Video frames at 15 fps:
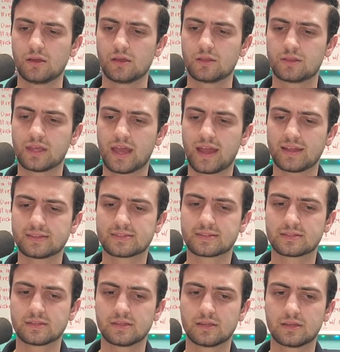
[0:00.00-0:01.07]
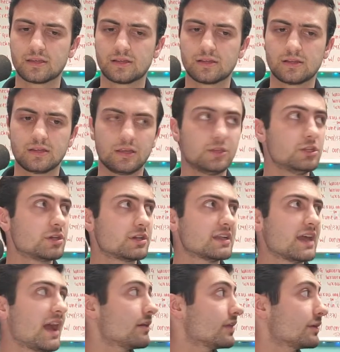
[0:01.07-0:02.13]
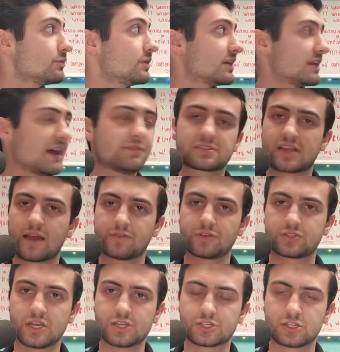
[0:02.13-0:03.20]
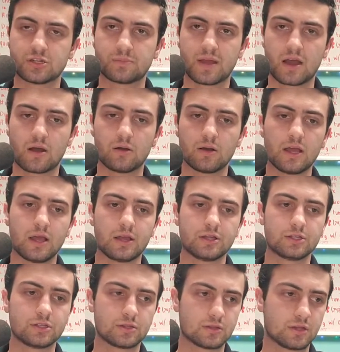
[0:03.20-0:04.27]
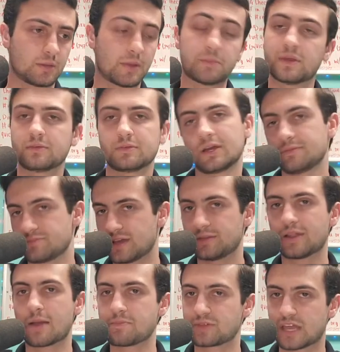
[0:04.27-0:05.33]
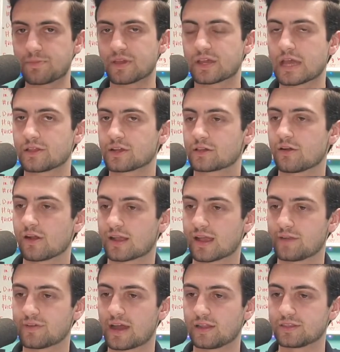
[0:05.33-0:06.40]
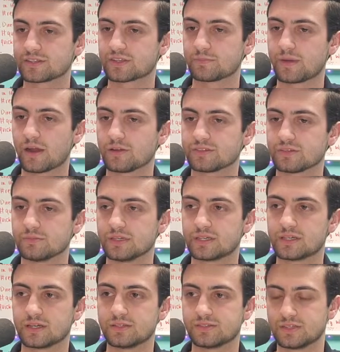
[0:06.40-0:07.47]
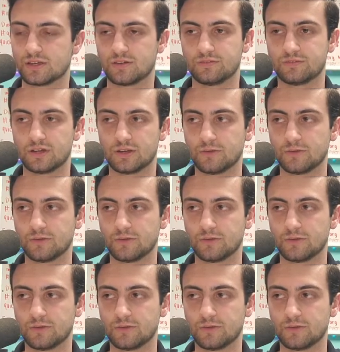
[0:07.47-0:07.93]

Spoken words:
that we can have this conversation about, and I'm keeping Caitlin Clark kind of out of this comparison because of,